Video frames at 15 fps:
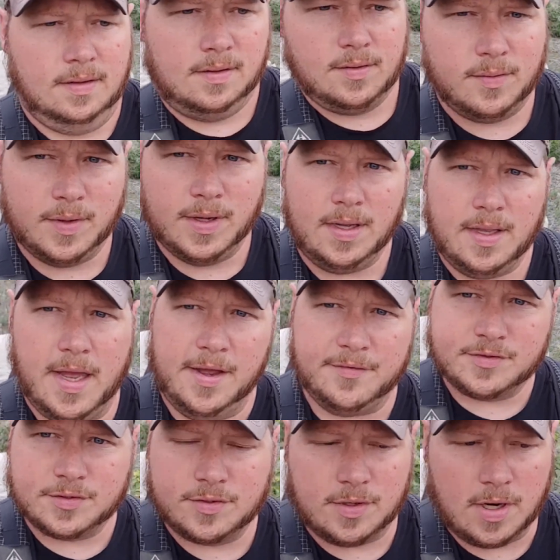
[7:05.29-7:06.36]
Well,
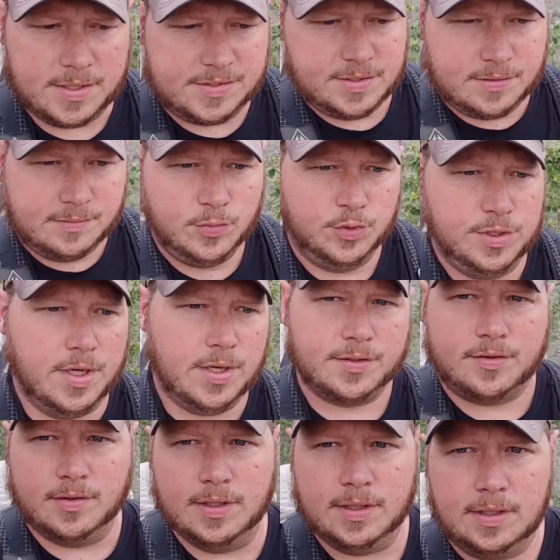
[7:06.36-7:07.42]
after crossing Bouillon
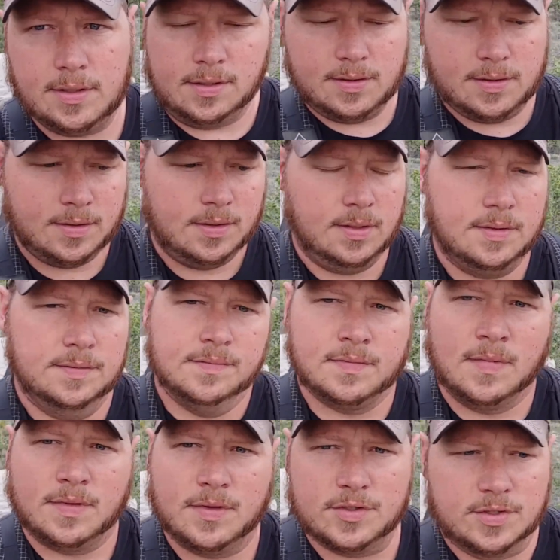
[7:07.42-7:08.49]
Creek,
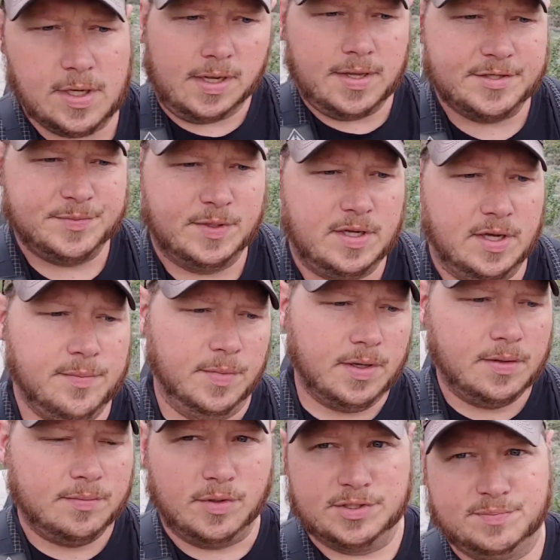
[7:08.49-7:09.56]
the trail has become
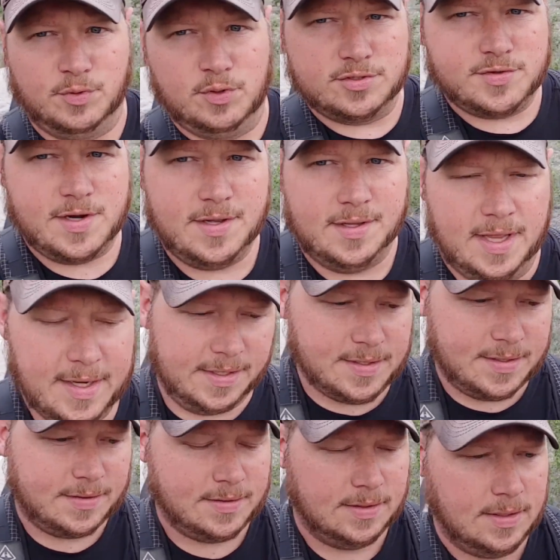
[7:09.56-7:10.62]
much more
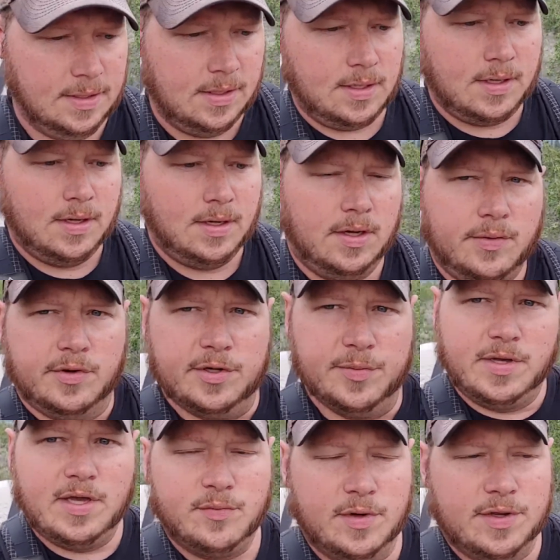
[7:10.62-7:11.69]
trail-like. But to
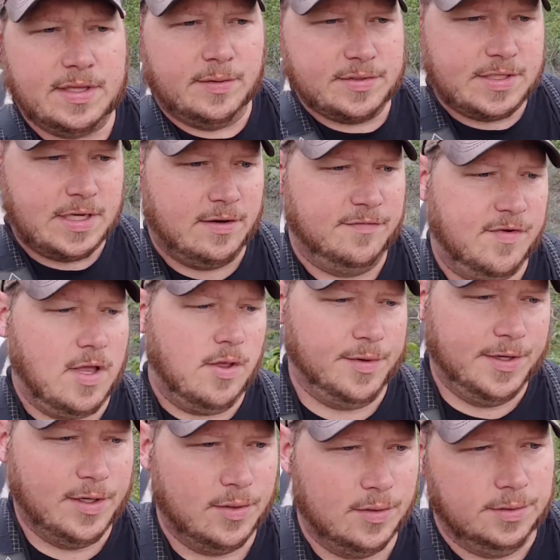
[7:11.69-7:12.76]
begin with, I was kind of
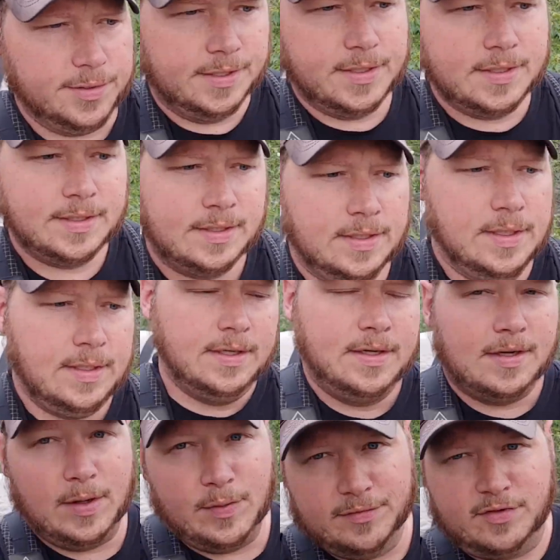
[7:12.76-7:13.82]
following an old,
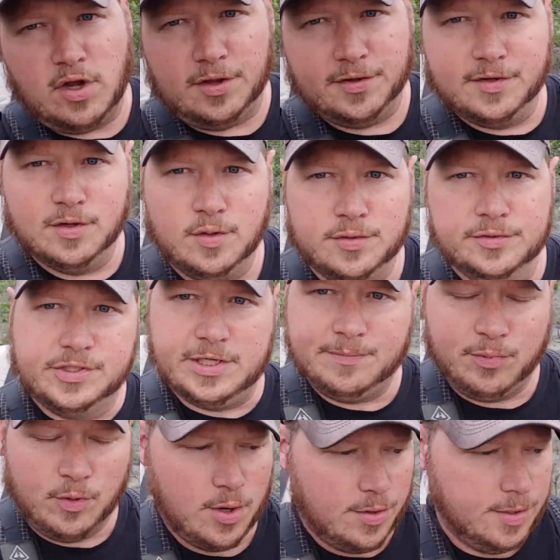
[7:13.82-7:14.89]
I would have called it an old Jeep
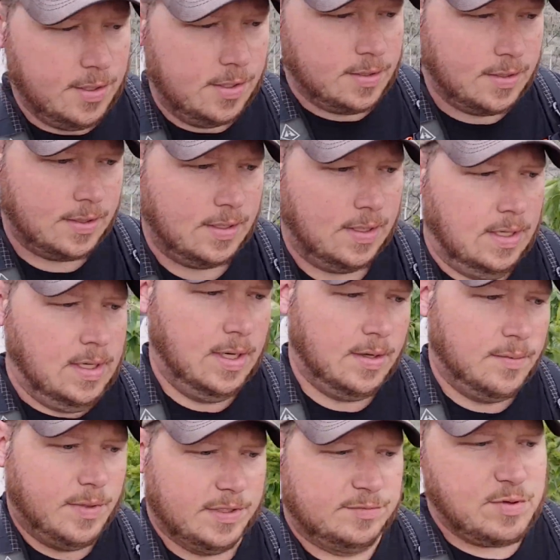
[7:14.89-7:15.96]
road,
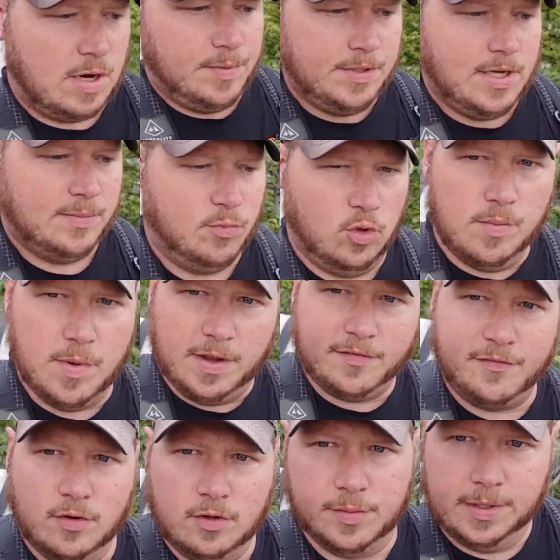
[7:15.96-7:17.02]
but it's probably done more by a
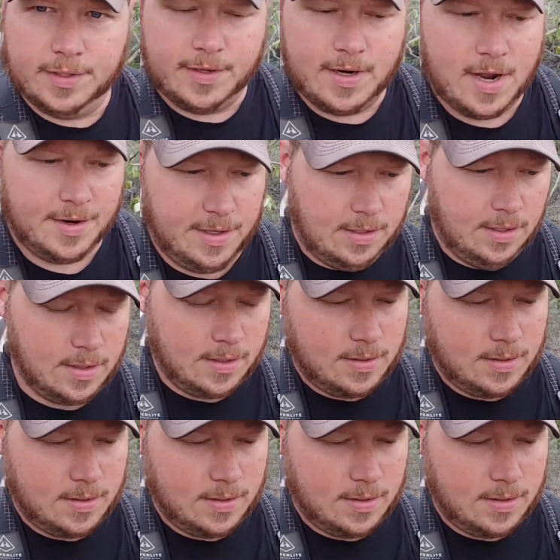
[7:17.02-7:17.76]
four-wheeler out here.